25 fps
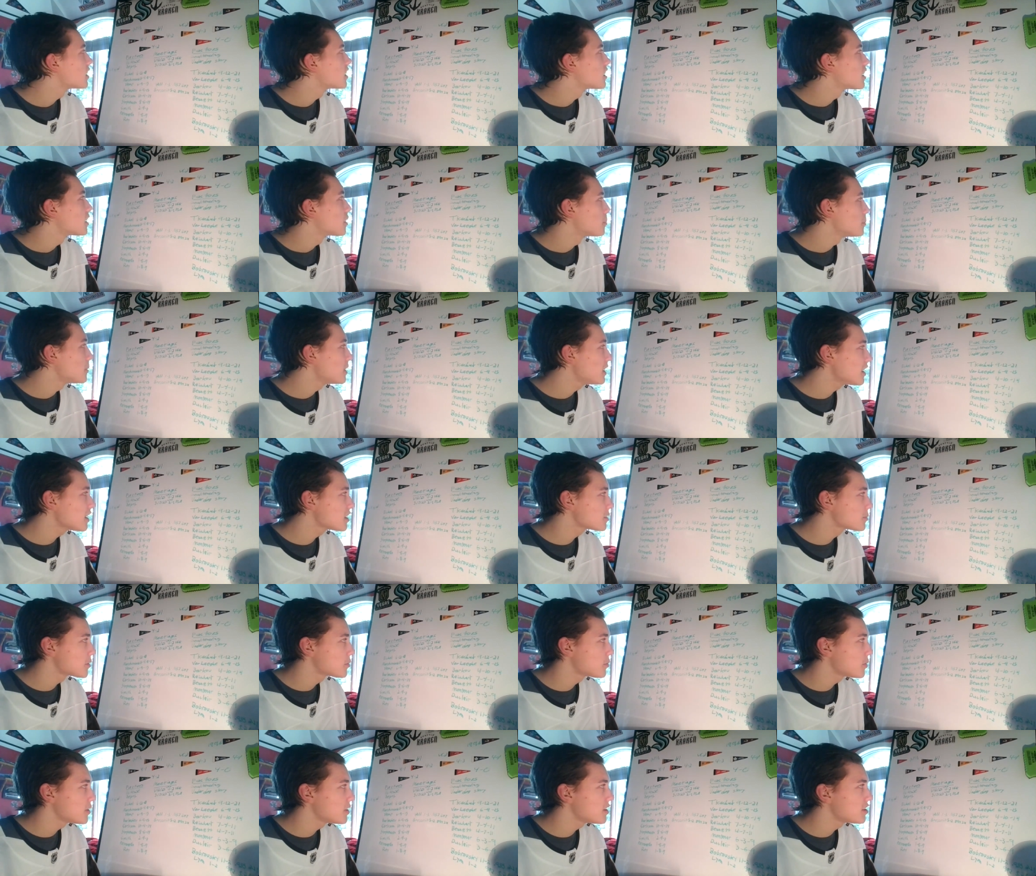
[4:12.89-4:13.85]
Meetings
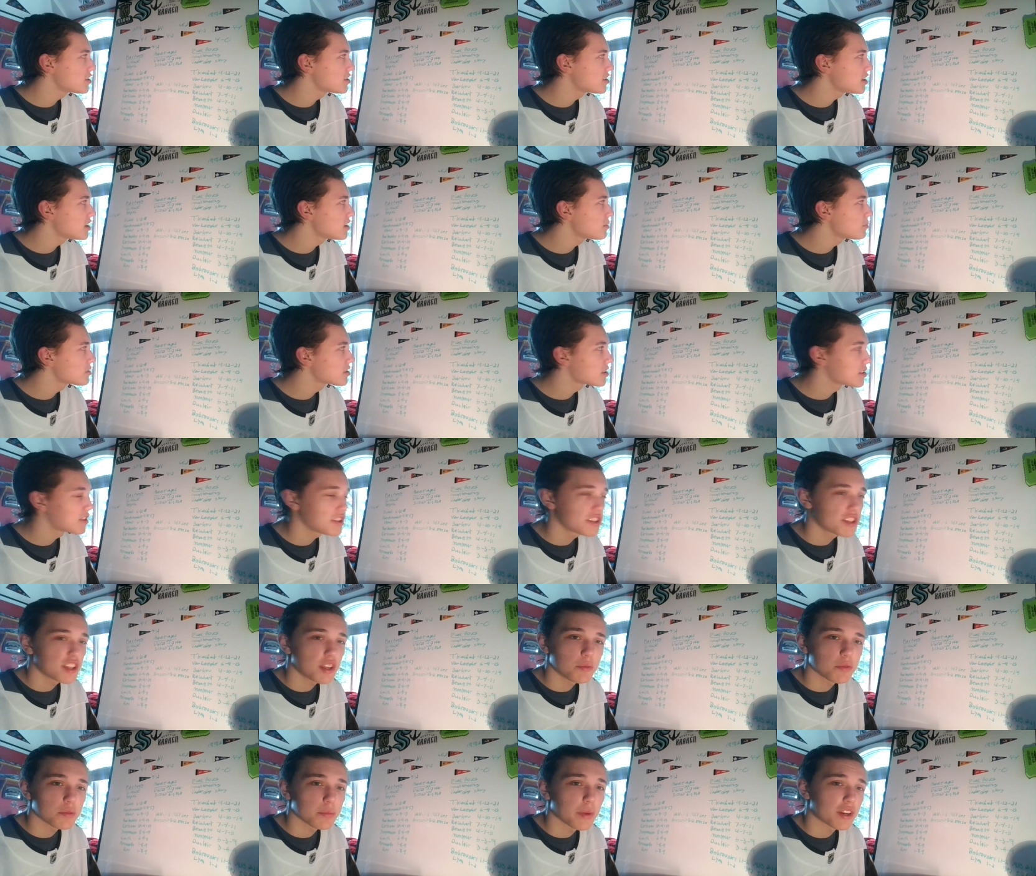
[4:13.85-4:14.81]
between these
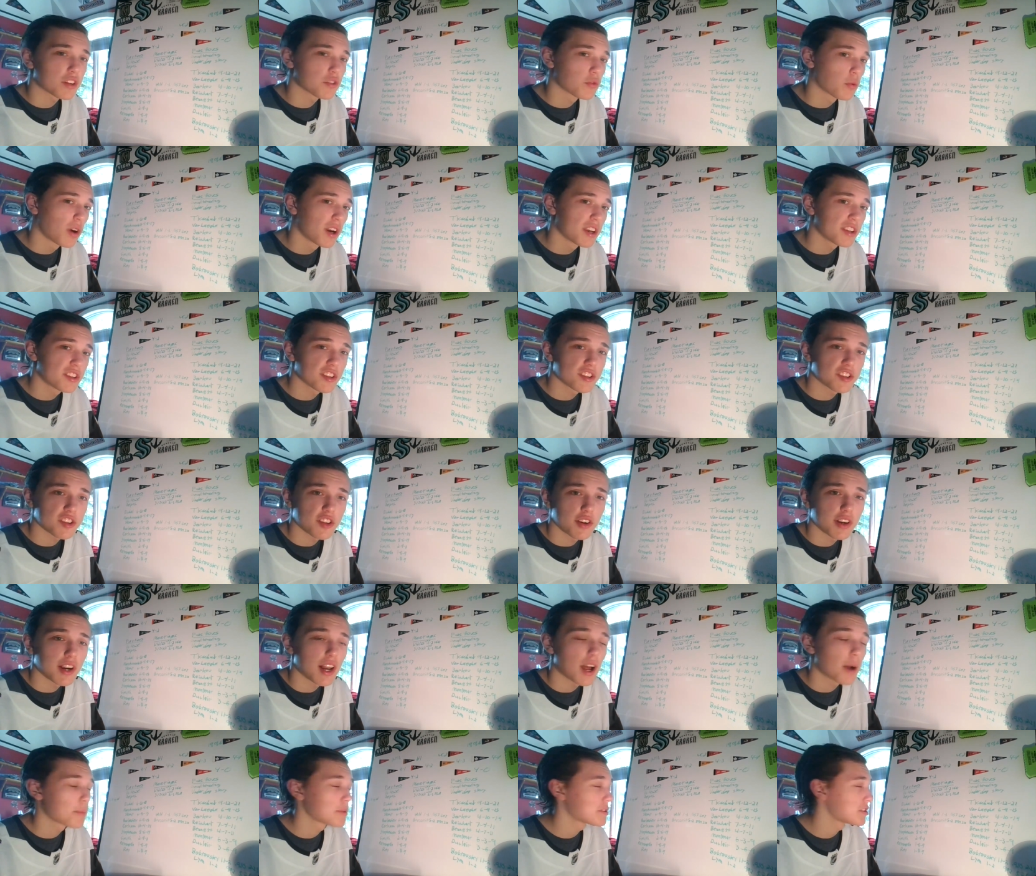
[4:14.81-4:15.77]
teams met twice since
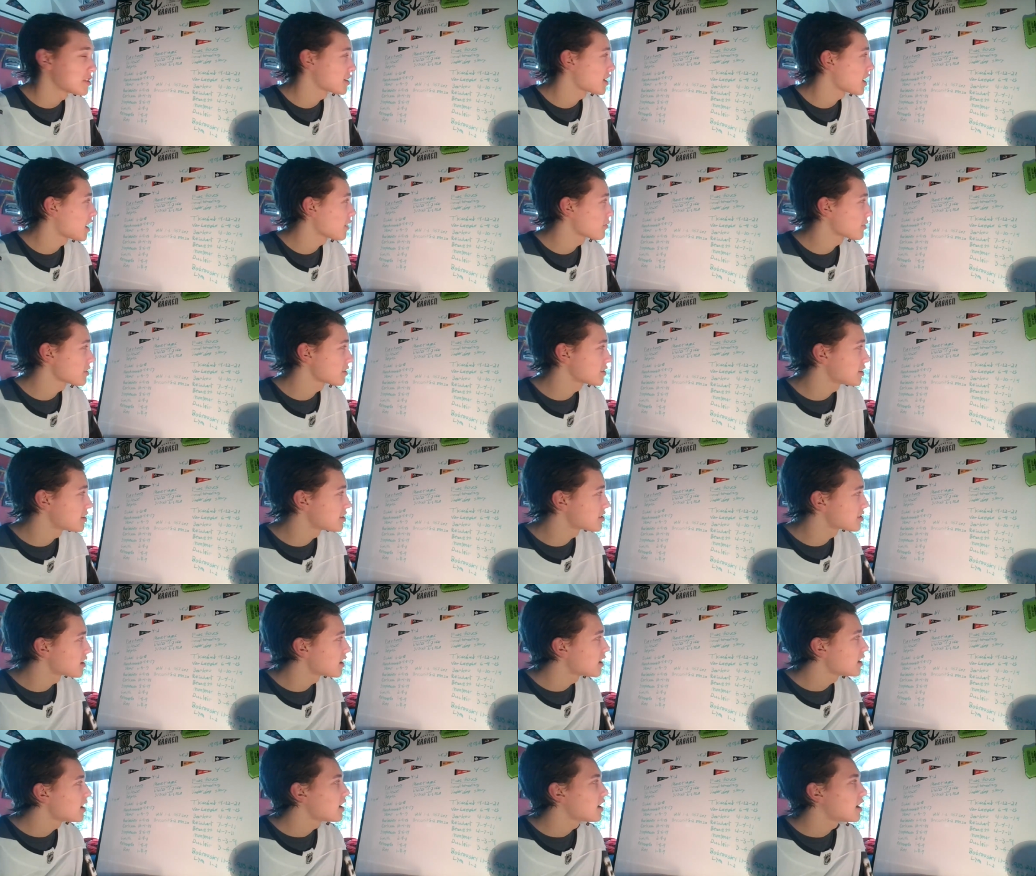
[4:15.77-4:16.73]
they're in opposite
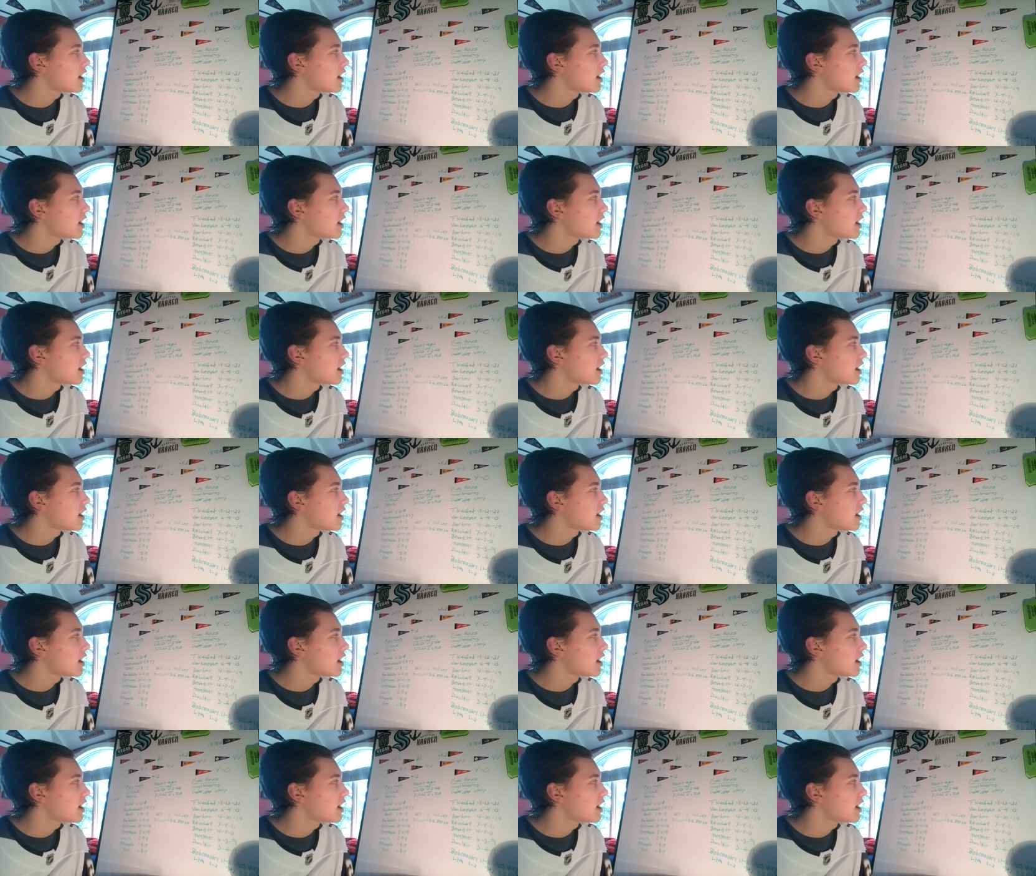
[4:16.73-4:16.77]
conferences.